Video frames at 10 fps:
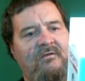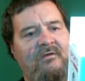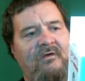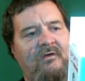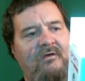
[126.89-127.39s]

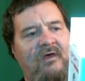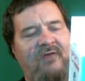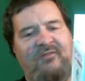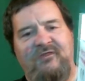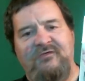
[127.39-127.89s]
uh,
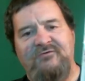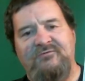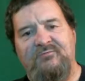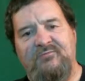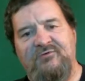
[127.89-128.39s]
I think you
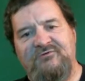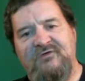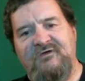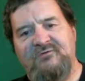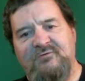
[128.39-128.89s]
you
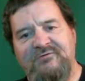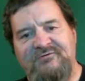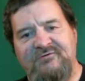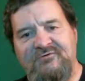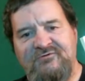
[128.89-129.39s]
guys will
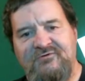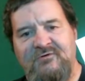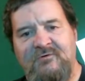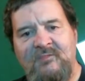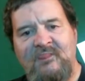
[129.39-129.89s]
too.
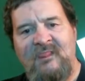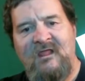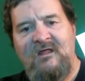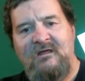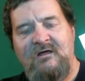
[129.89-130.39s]
So
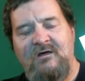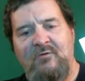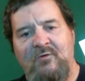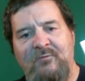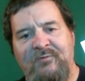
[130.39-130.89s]
uh,
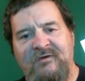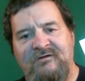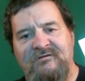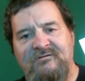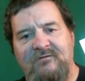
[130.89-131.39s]
we'll pick
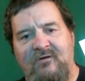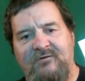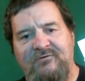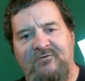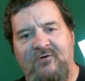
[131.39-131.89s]

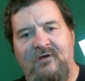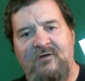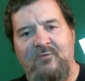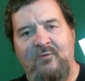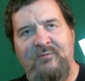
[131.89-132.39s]
on the
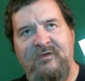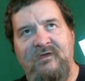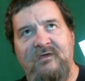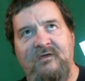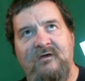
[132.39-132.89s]
drawing. Will
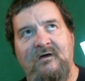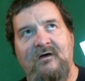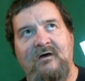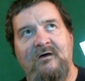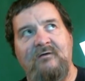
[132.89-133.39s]
be
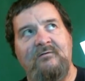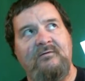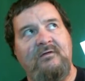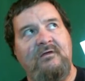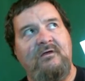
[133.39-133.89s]
uh,
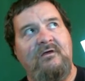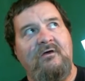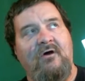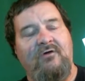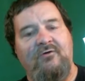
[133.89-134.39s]

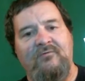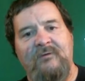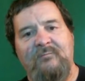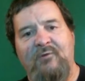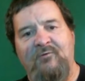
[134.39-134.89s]
on
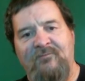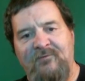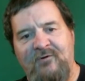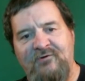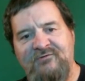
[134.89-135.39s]
November
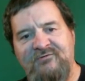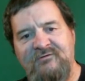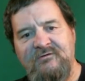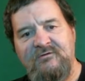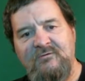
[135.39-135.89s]
first.
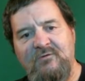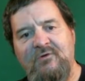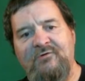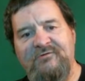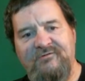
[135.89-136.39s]
We'll
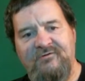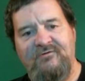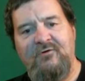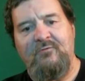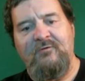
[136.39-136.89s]
go until
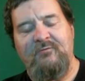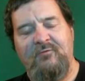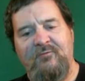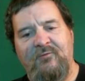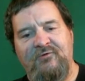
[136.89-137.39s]

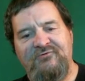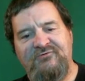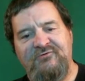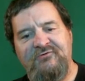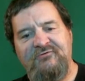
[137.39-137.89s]
November
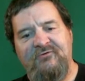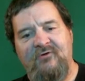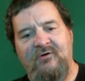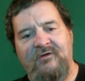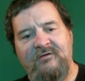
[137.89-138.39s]
first. Do the
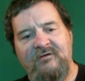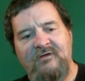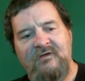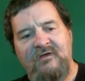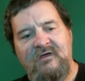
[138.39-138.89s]
drawing.
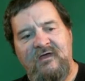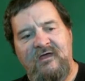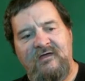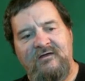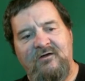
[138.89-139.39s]

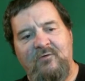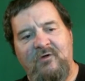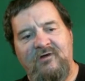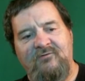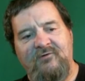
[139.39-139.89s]
And uh,
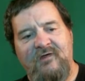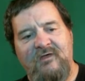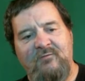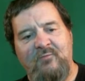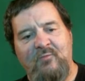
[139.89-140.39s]
whatever
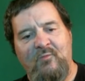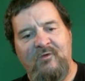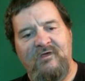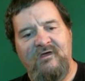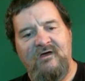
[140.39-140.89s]
name
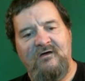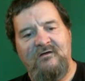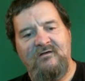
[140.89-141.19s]
we uh,